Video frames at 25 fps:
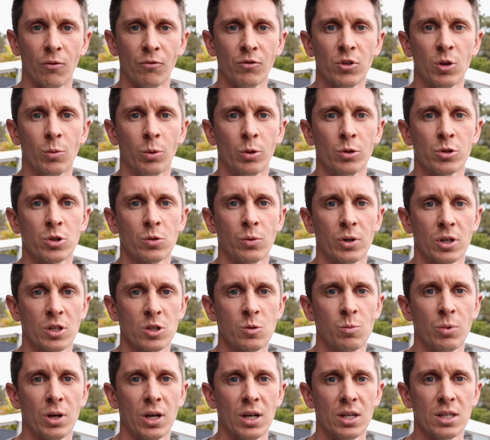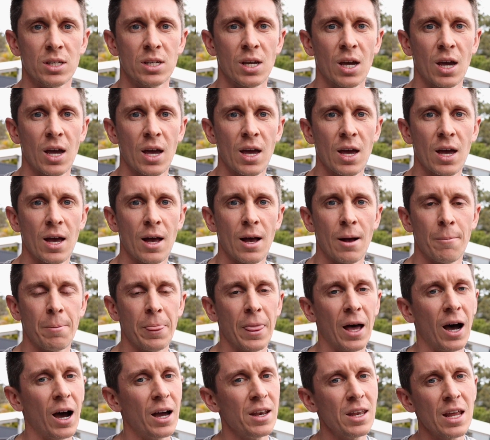comfortable swing speeds.
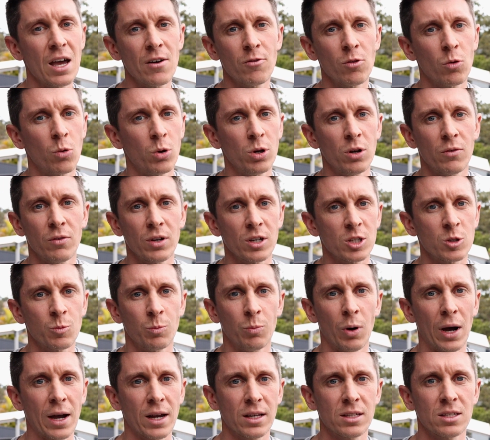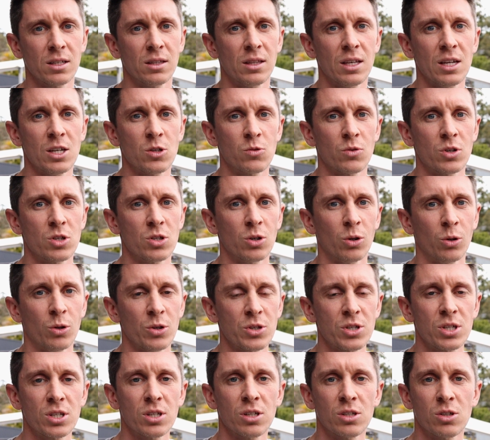I never would have expected these
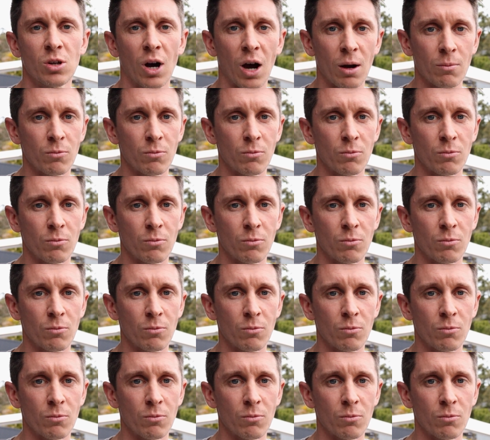results, so